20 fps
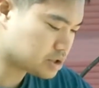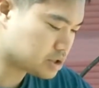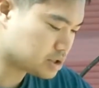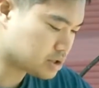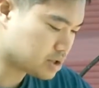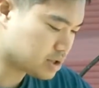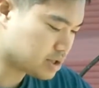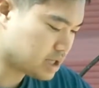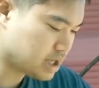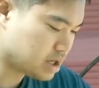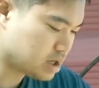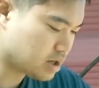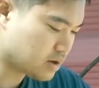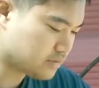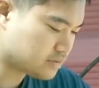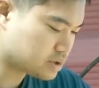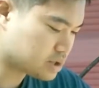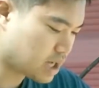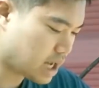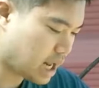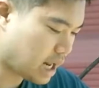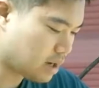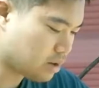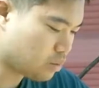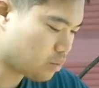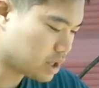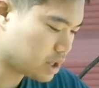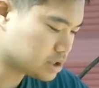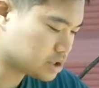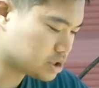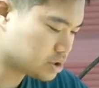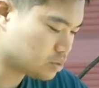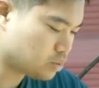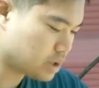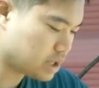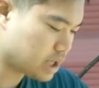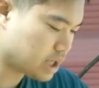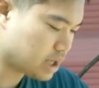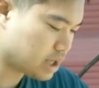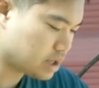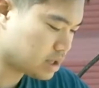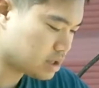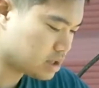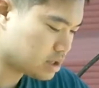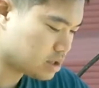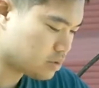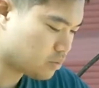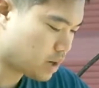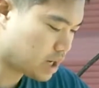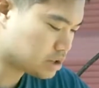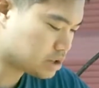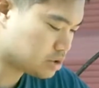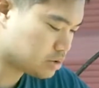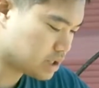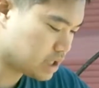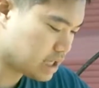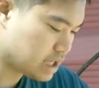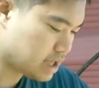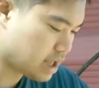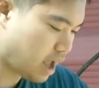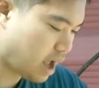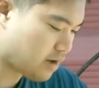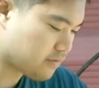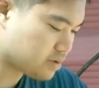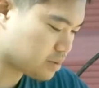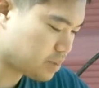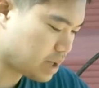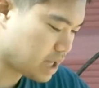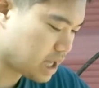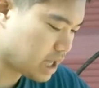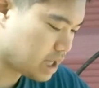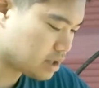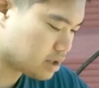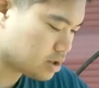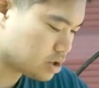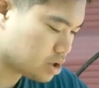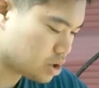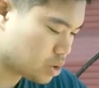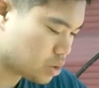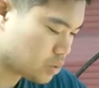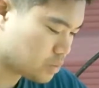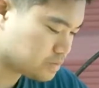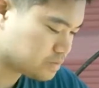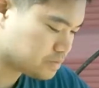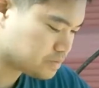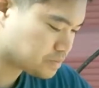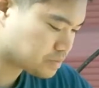just in the nick of time, why should he have abandoned you